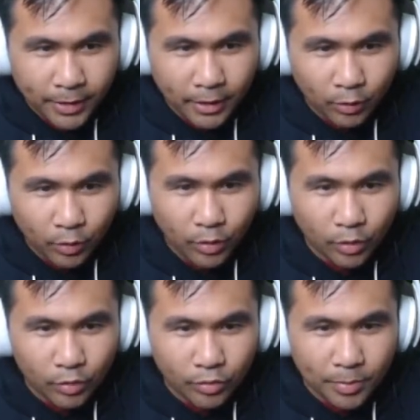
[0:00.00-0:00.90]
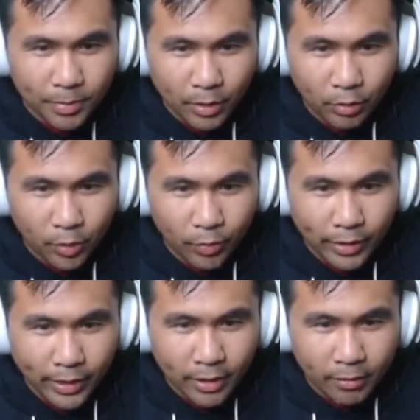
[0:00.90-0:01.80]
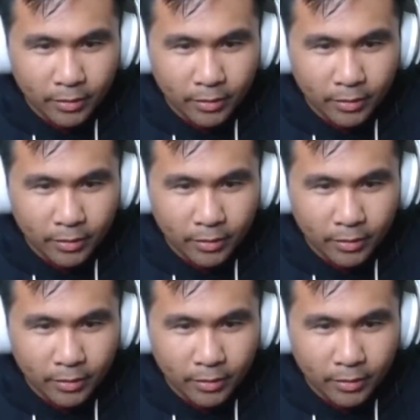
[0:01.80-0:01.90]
a little close. Maybe I can lure it out.